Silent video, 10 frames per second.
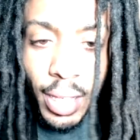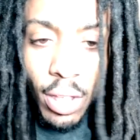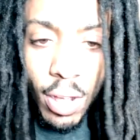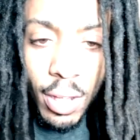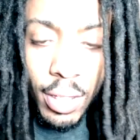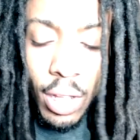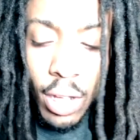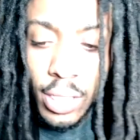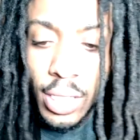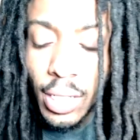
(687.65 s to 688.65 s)
Y'all
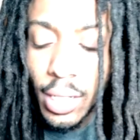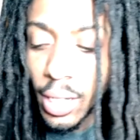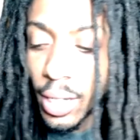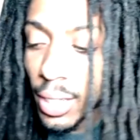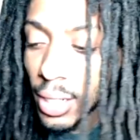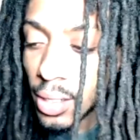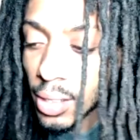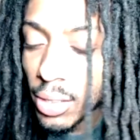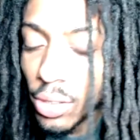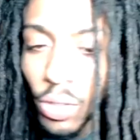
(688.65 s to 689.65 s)
see the
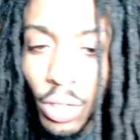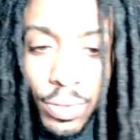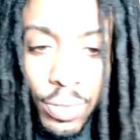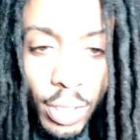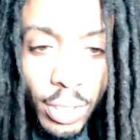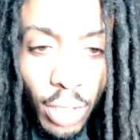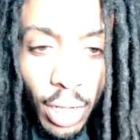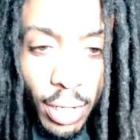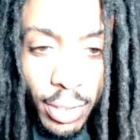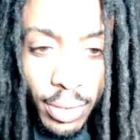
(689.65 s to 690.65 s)
George Floyd trial?